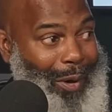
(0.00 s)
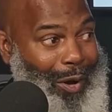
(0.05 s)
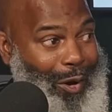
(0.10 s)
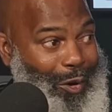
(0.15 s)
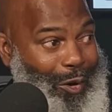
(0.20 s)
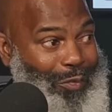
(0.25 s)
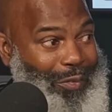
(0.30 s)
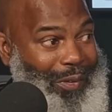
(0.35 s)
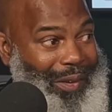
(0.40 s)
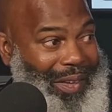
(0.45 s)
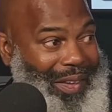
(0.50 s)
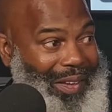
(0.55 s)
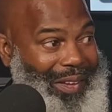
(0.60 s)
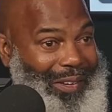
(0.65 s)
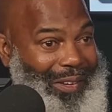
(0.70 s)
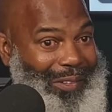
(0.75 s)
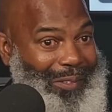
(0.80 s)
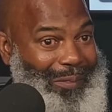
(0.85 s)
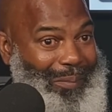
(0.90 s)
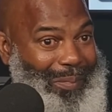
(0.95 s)
But over
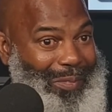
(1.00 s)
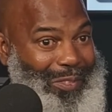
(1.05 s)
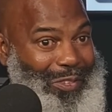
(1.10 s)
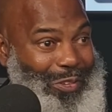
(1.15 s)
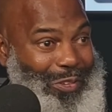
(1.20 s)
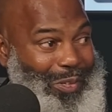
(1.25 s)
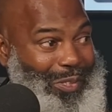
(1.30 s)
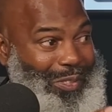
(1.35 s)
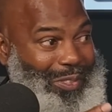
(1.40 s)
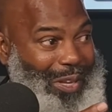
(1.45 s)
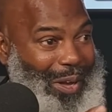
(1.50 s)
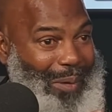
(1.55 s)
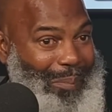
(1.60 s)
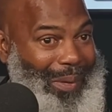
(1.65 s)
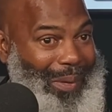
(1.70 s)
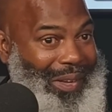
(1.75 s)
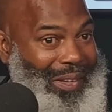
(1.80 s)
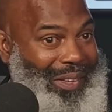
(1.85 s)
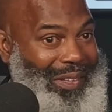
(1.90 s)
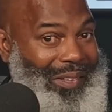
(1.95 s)
here, you can
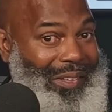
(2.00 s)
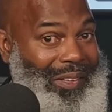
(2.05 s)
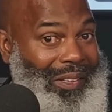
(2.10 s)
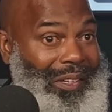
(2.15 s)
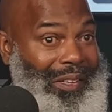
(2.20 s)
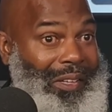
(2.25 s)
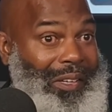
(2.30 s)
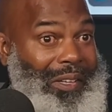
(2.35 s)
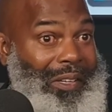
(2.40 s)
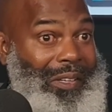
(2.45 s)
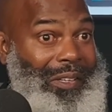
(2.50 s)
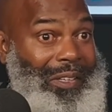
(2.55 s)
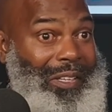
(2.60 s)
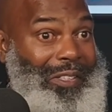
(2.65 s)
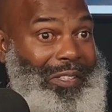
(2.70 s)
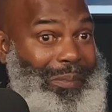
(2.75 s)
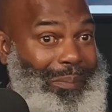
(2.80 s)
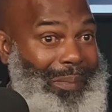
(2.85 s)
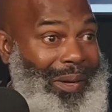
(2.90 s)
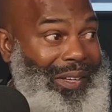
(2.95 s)
start making
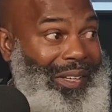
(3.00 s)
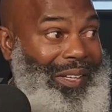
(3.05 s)
this